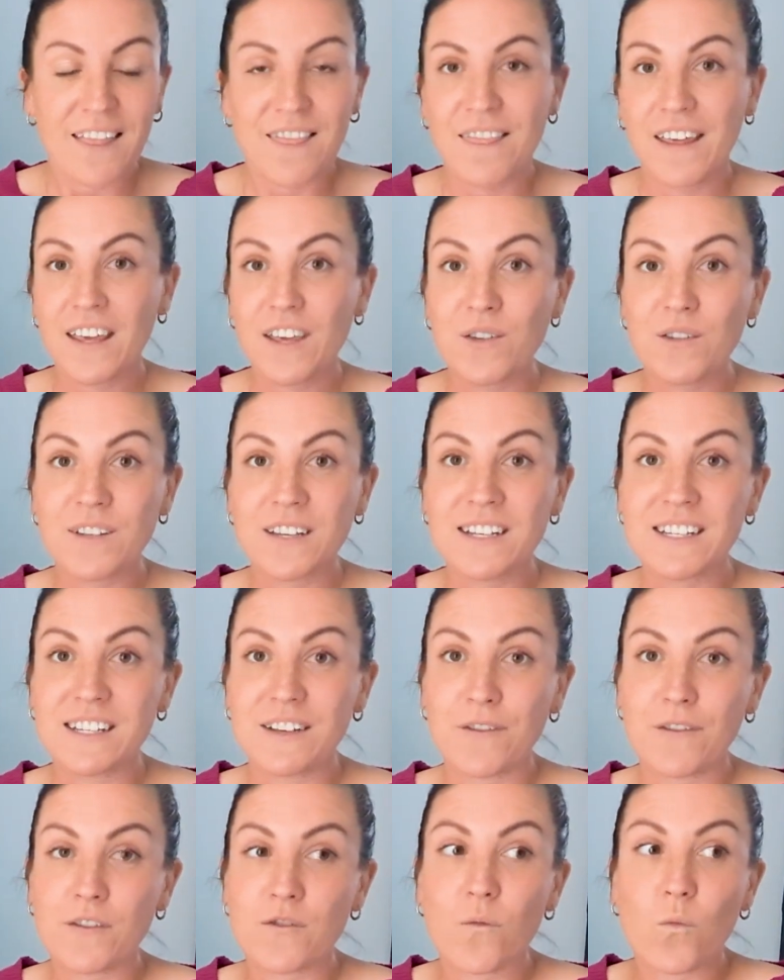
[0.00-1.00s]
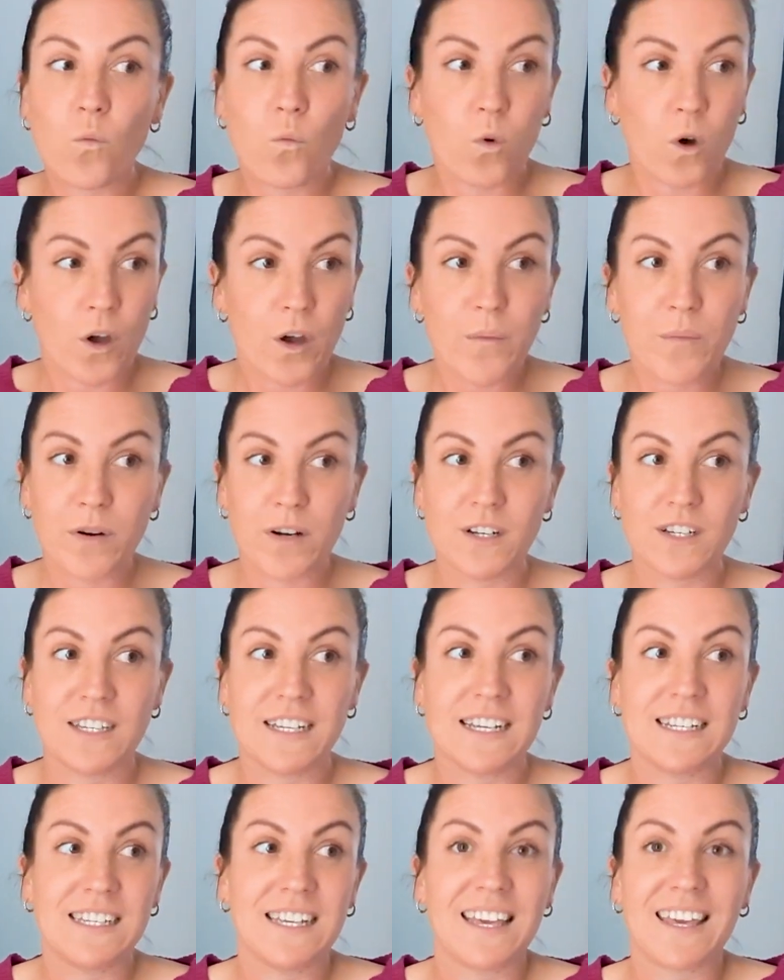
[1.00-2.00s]
They're using different word
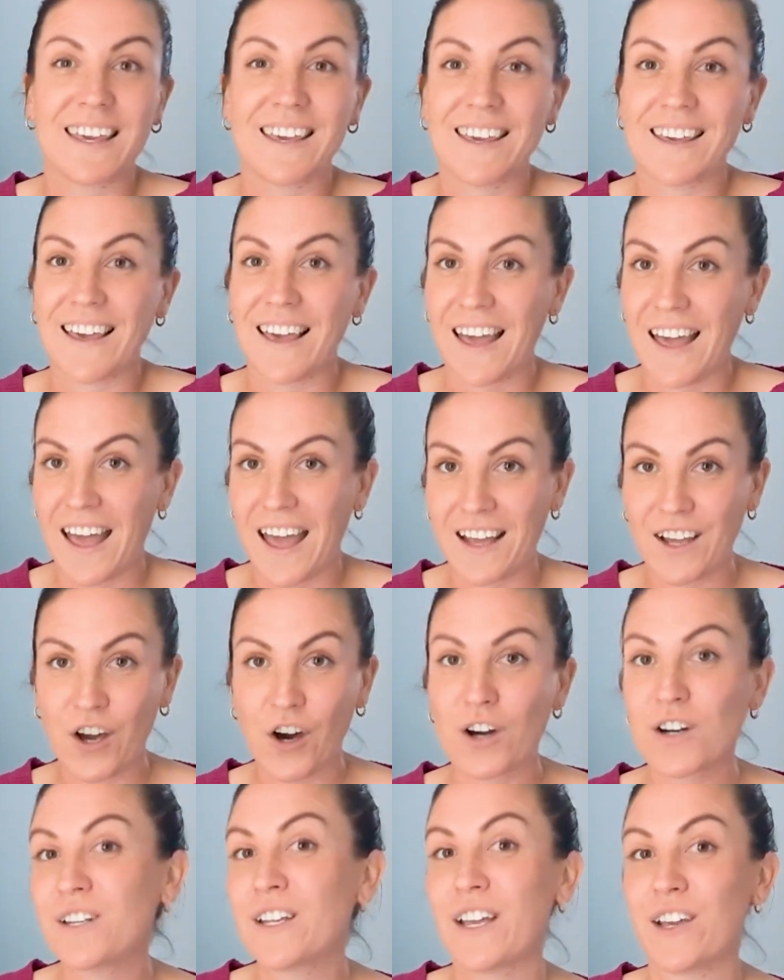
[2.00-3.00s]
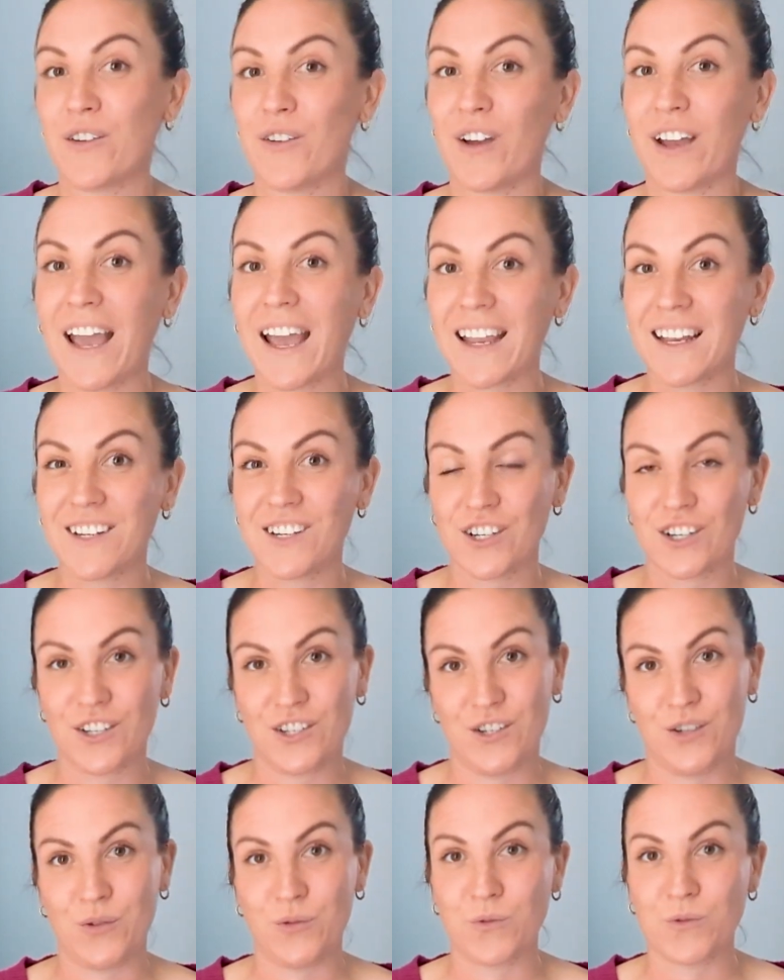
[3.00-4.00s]
processing and content
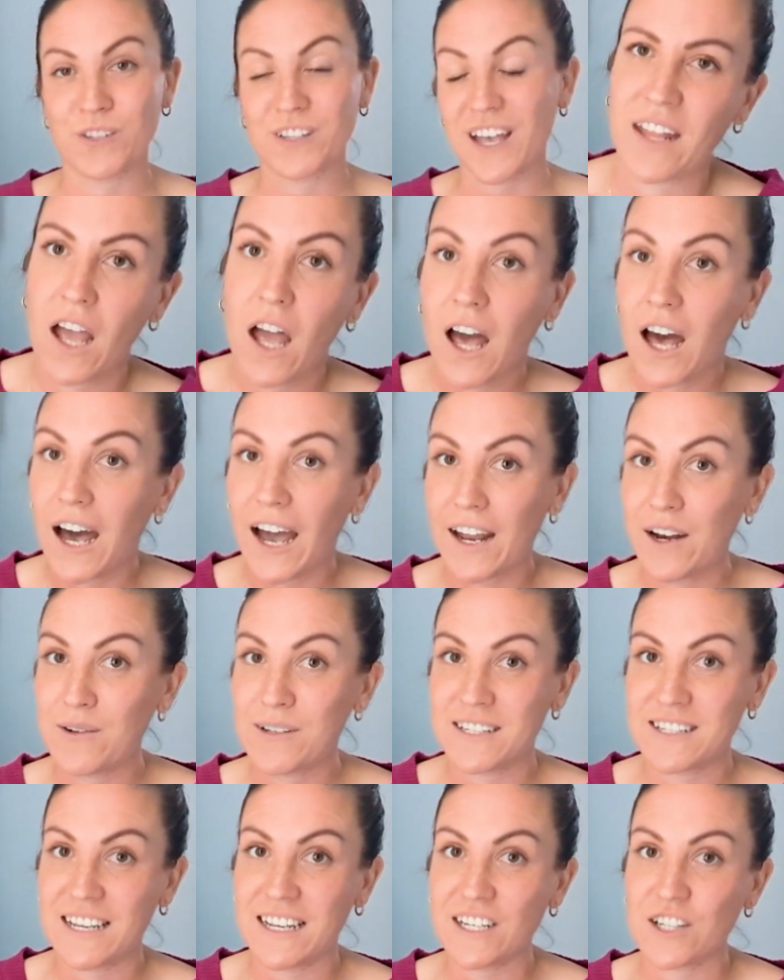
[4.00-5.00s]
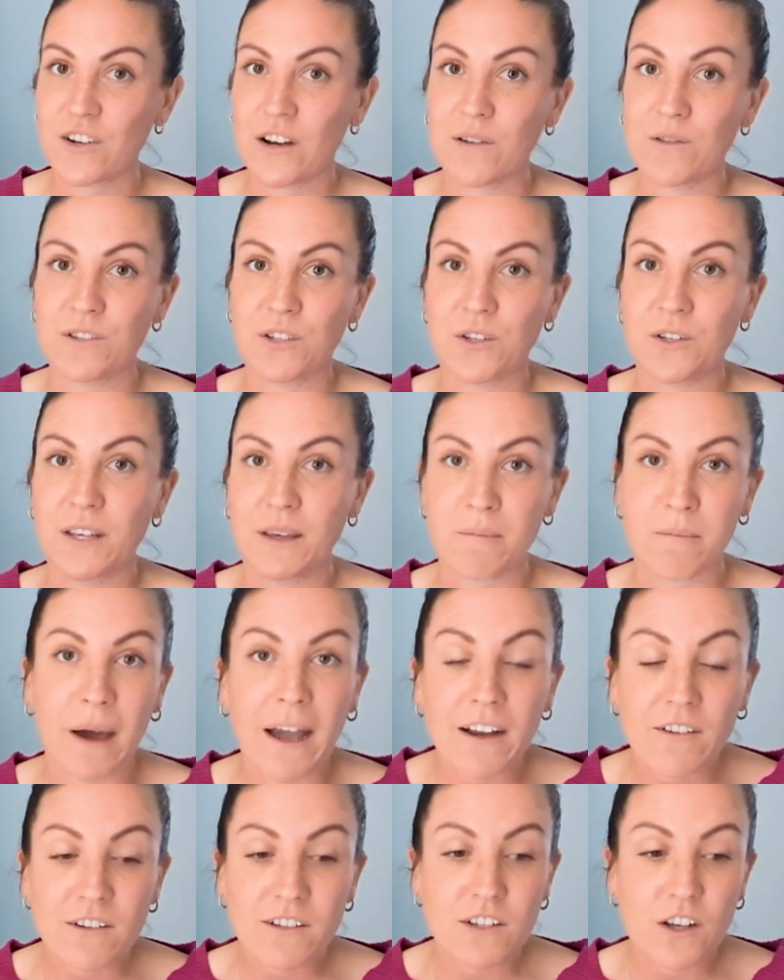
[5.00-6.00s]
creation tools. I know as a teacher, I was using
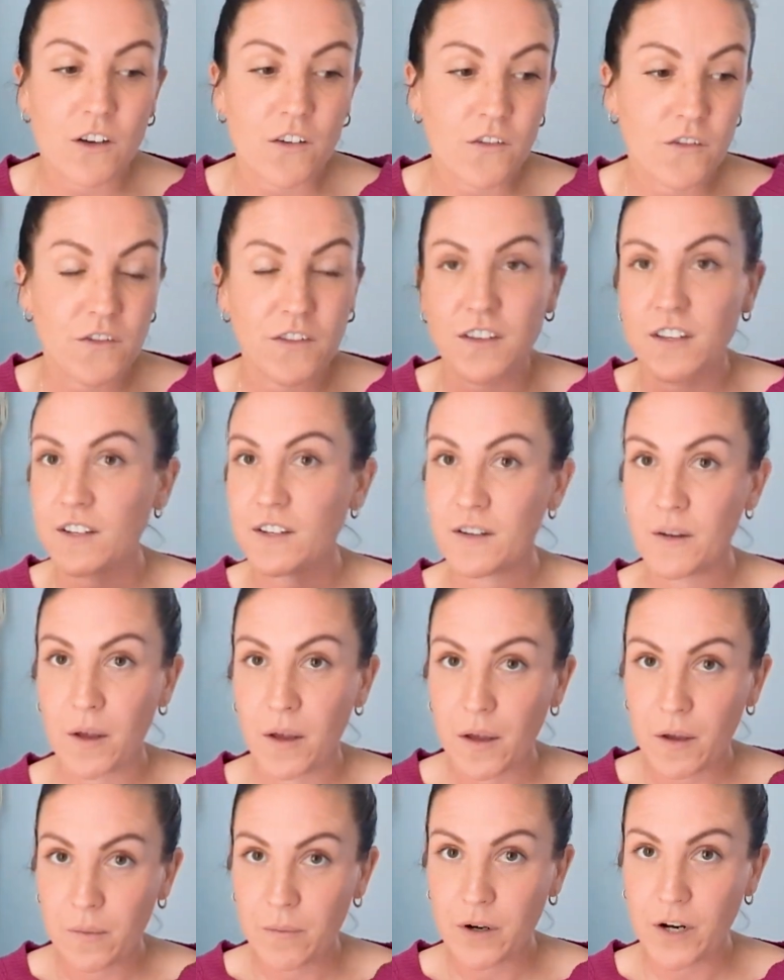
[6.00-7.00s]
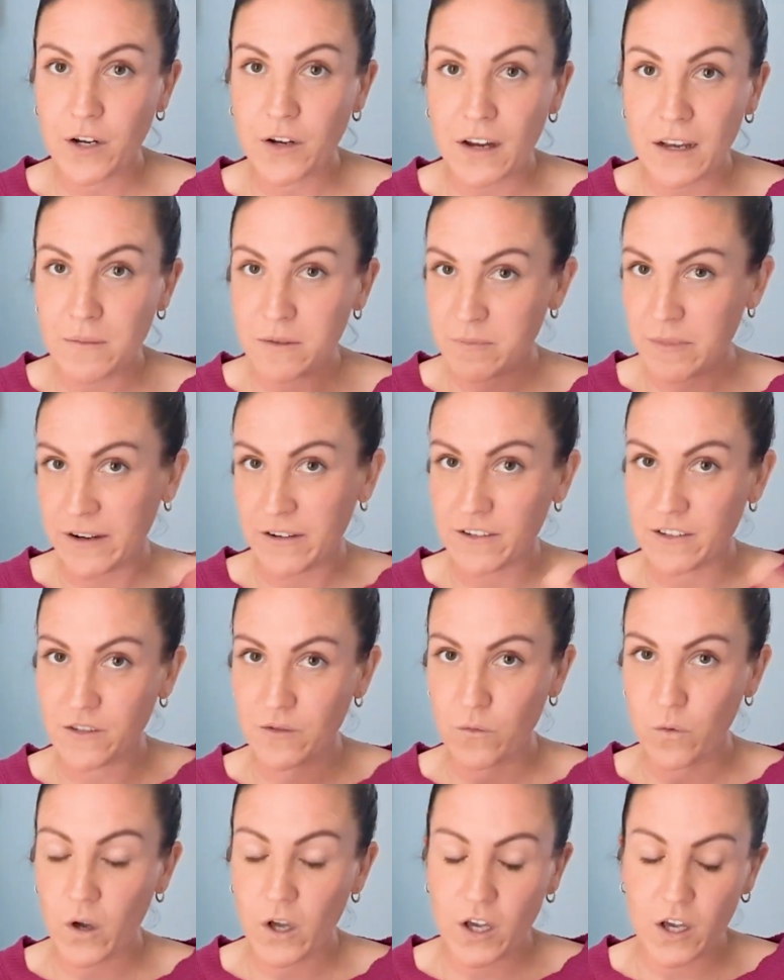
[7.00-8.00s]
Microsoft programs,
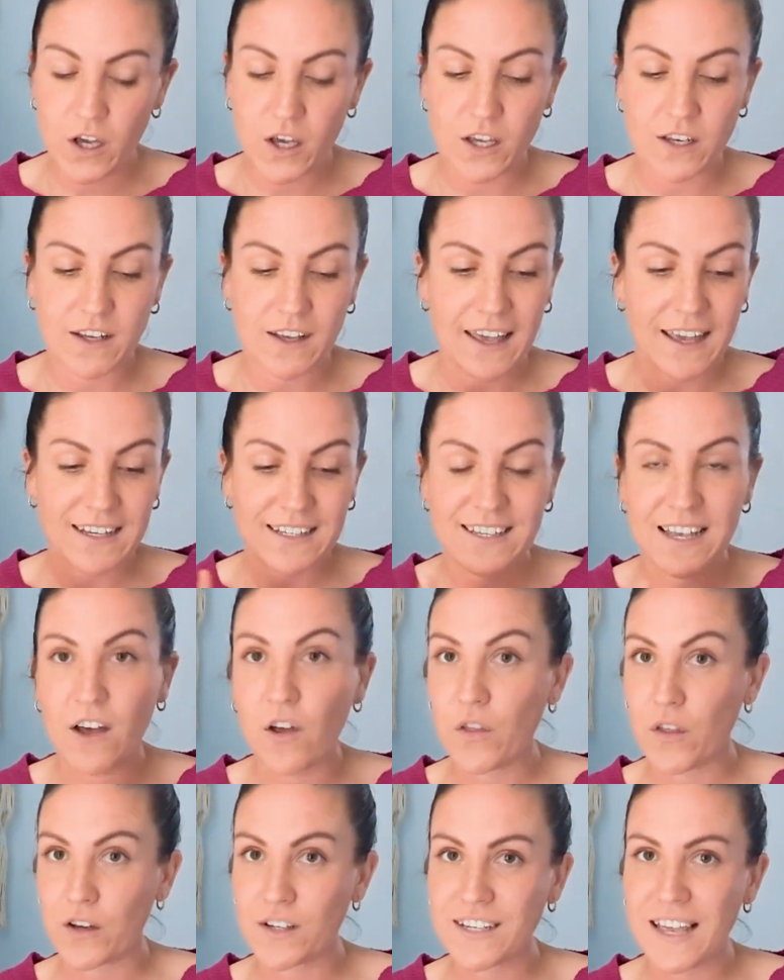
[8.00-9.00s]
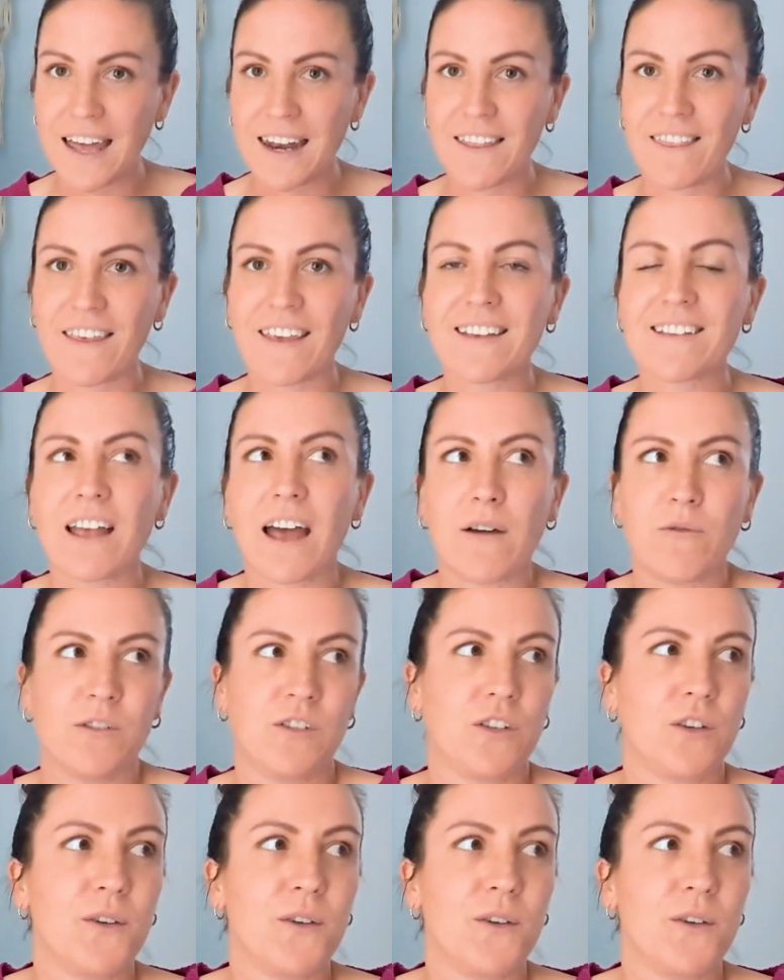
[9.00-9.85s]
Microsoft Word, Excel, those kind of things. I was